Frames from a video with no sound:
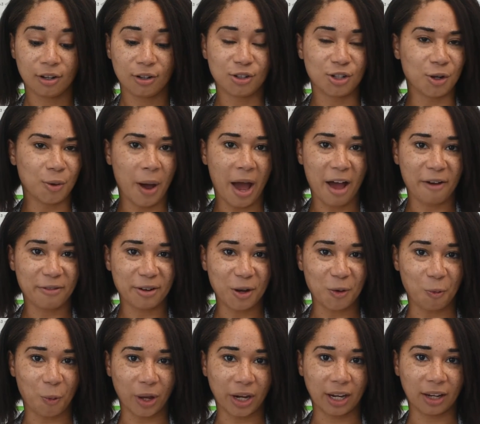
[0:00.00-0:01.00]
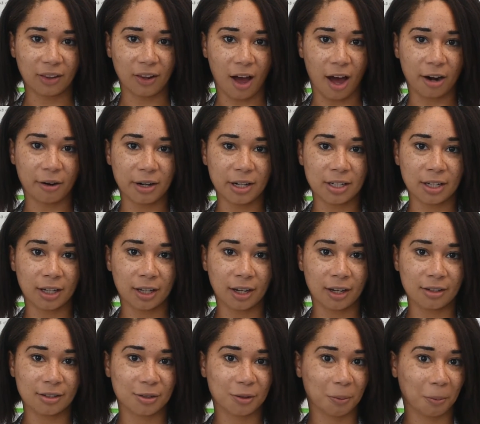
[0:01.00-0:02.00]
Do you have any winning lottery
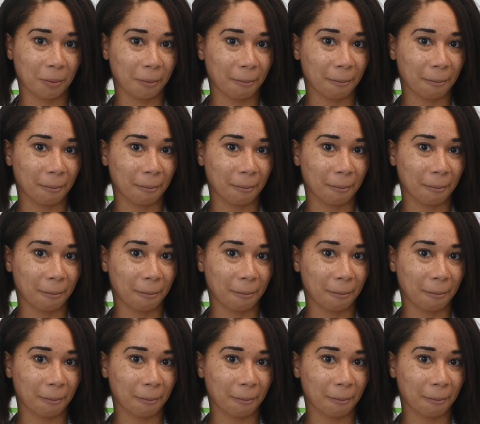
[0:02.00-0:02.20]
tickets?